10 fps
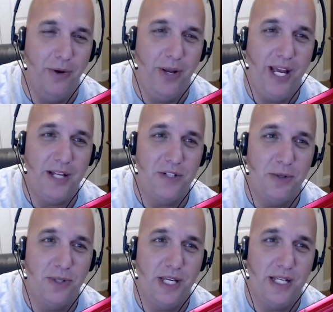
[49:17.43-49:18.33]
He had
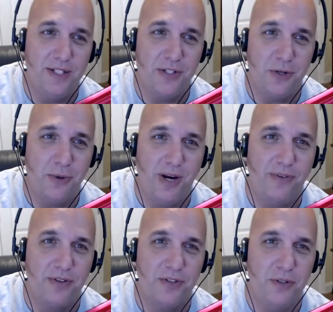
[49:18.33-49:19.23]
two of these digital
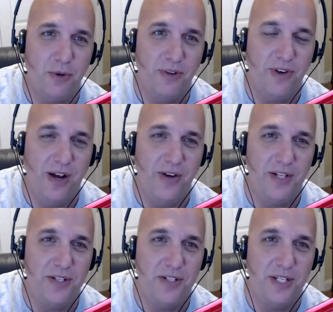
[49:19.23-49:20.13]
reference 225
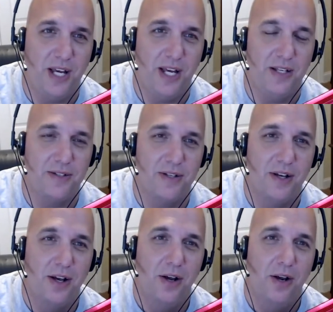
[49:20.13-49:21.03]
HCCAs
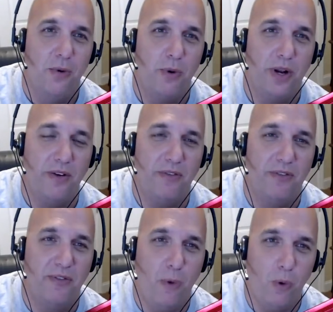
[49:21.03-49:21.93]
running
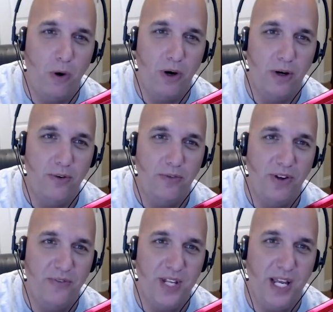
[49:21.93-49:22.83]
four
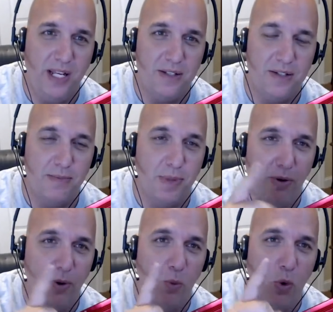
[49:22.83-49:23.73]
15s, but
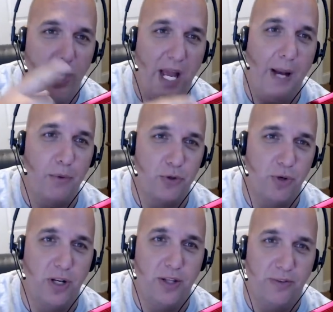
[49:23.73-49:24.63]
only one amp was
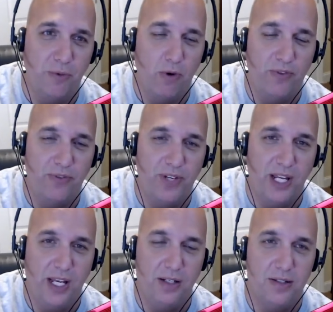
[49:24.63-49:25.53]
running the four
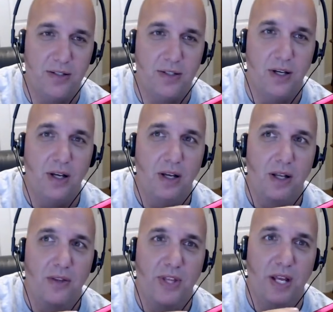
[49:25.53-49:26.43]
15s.
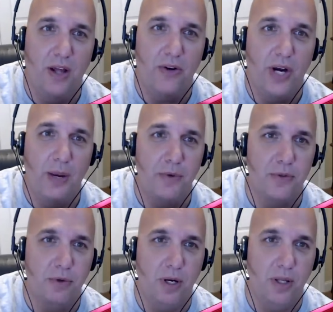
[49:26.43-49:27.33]
The other amp
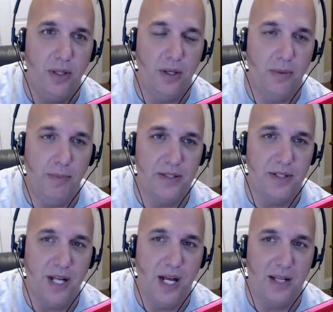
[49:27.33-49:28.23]
was running the mids
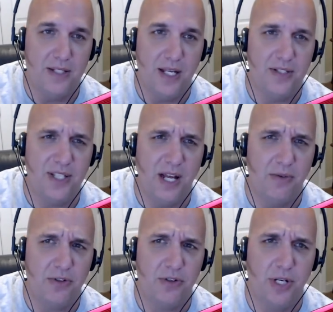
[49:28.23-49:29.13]
and highs. He had
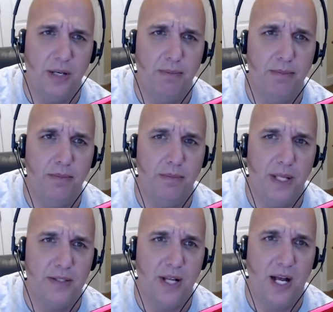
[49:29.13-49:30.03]
Soundstream
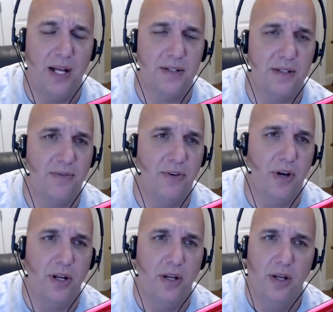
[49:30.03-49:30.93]
mids and highs in the front.